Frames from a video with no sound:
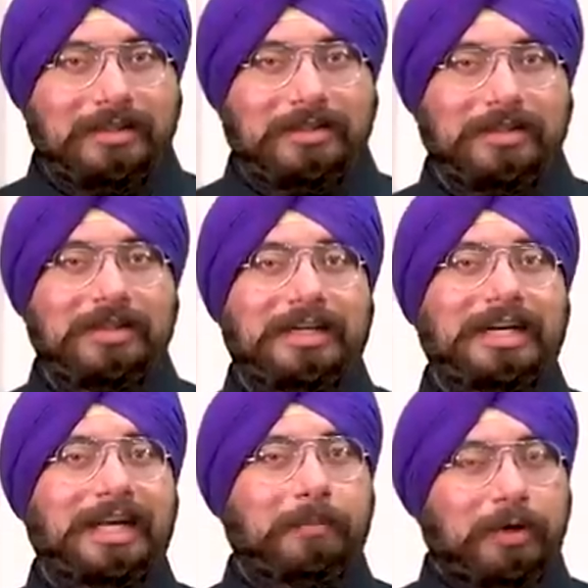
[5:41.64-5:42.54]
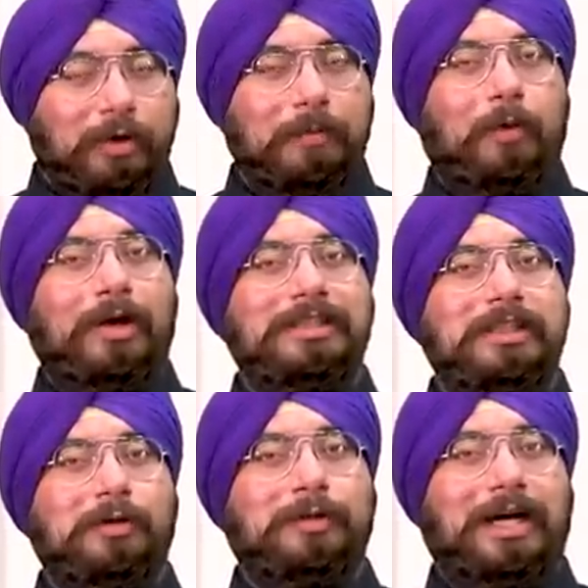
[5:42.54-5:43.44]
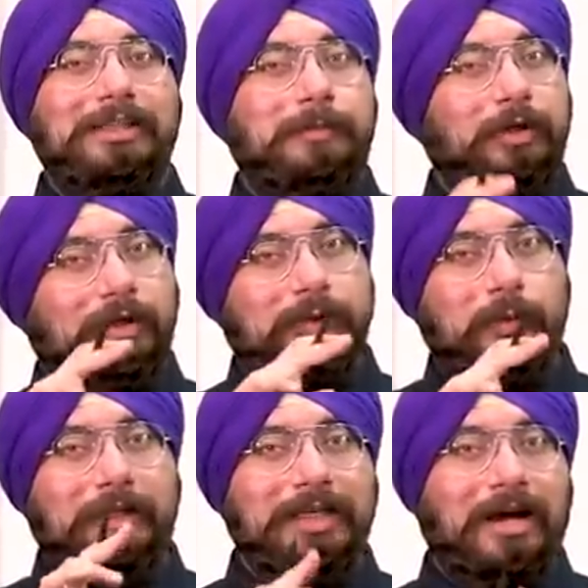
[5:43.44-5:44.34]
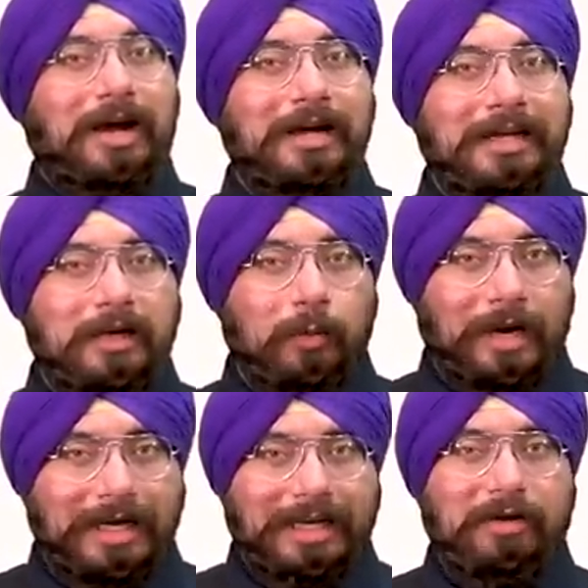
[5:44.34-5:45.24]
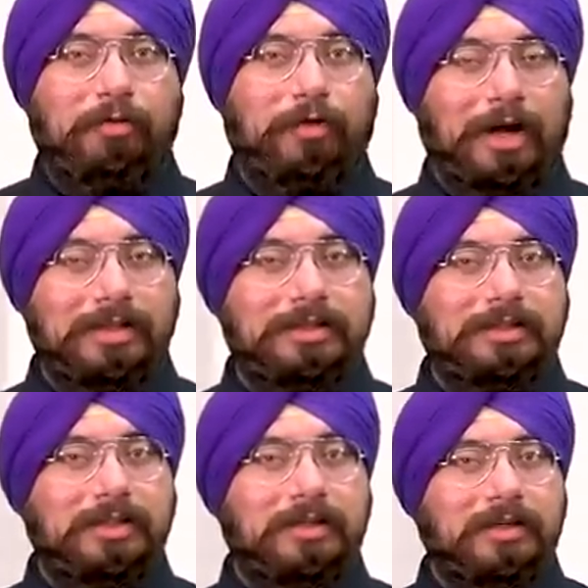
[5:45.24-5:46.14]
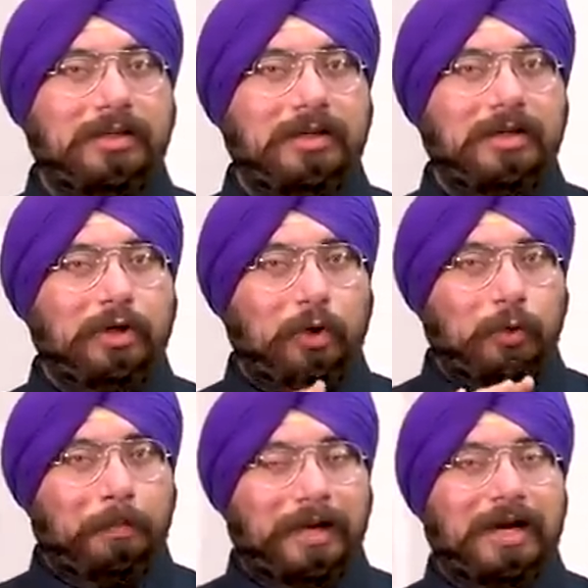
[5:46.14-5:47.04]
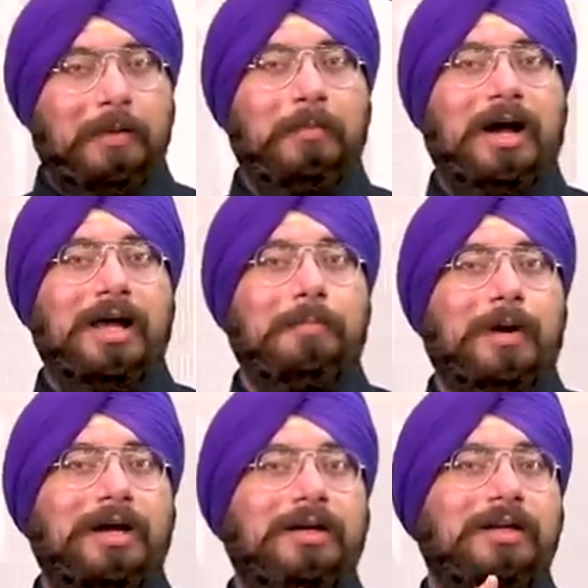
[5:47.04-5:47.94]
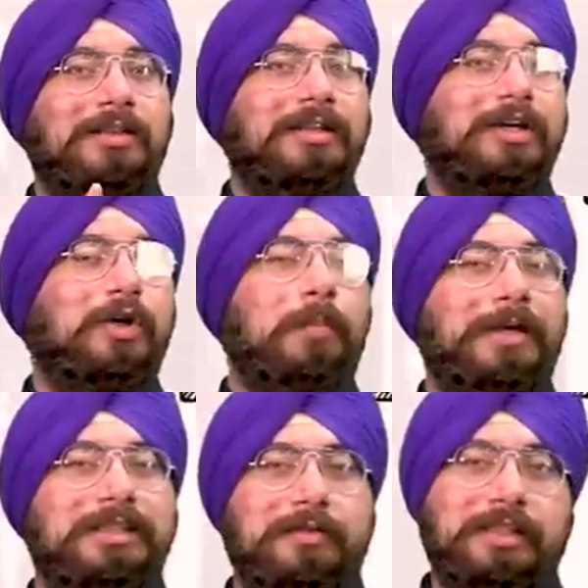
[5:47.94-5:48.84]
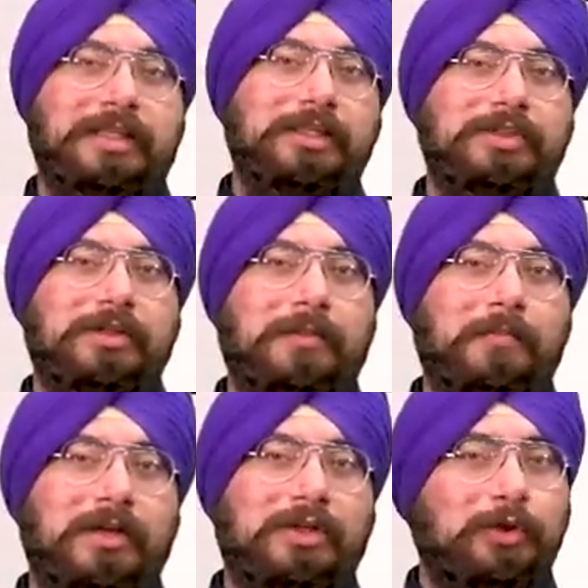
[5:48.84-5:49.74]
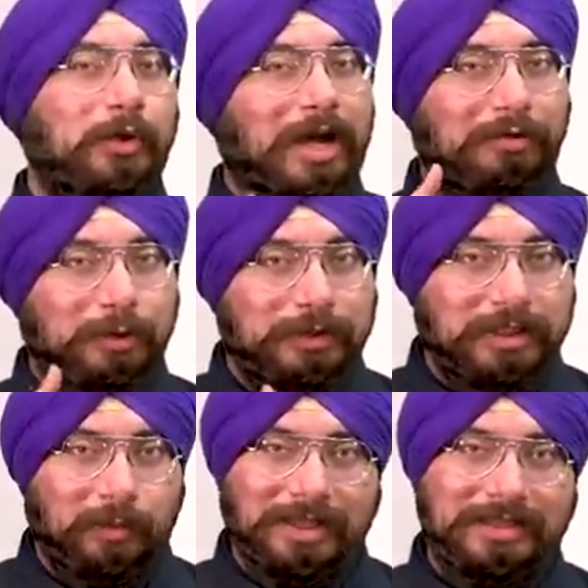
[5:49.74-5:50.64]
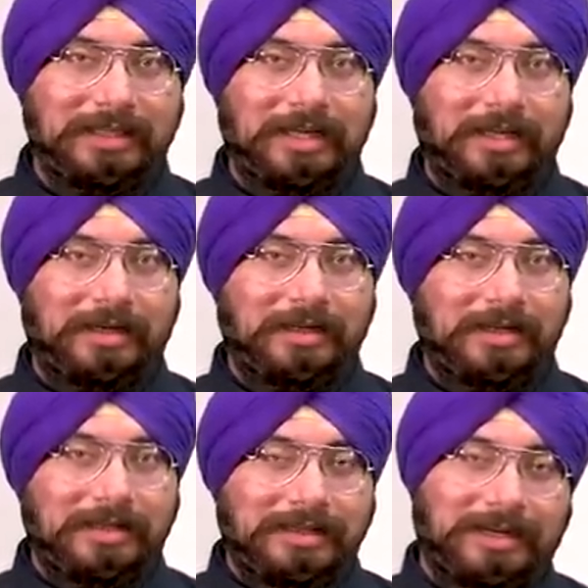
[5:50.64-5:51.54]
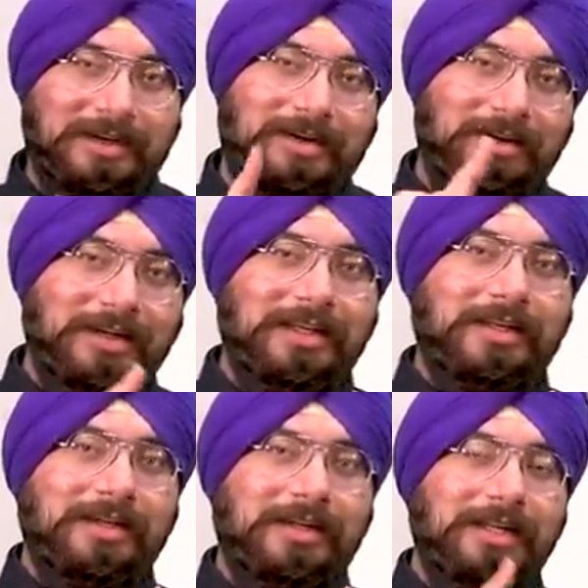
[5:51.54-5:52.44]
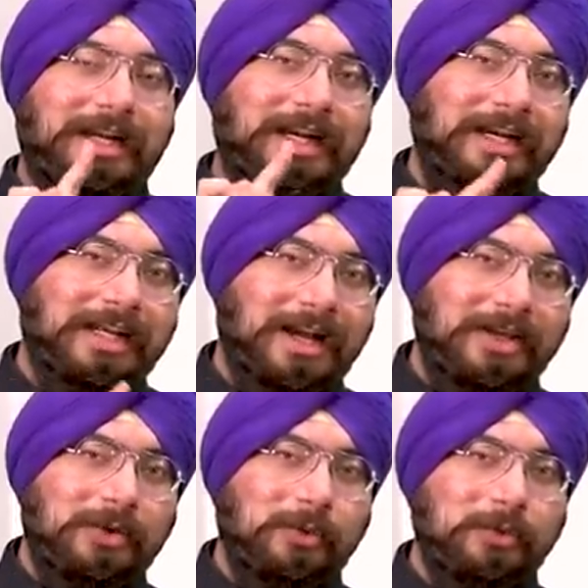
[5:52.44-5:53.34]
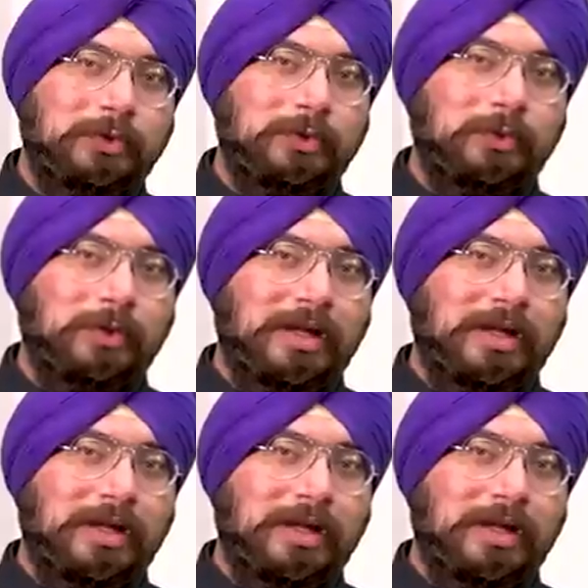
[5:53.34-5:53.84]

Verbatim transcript: the neighborhood policy of ours because we are inviting France to become our partner in the Indo Pacific region. So you have to see one thing here that earlier India used to